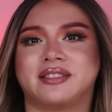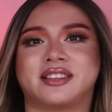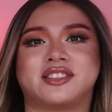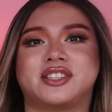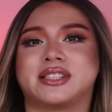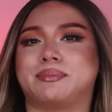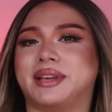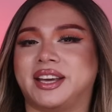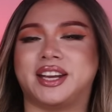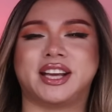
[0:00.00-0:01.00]
This is just the
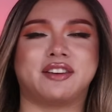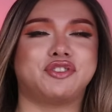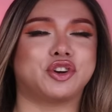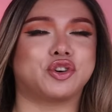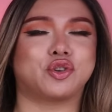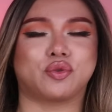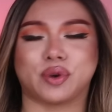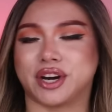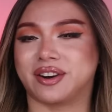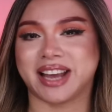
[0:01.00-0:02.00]
beginning of your
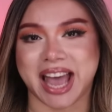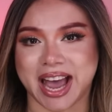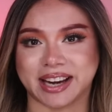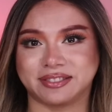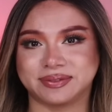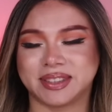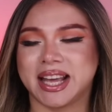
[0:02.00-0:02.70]
career again.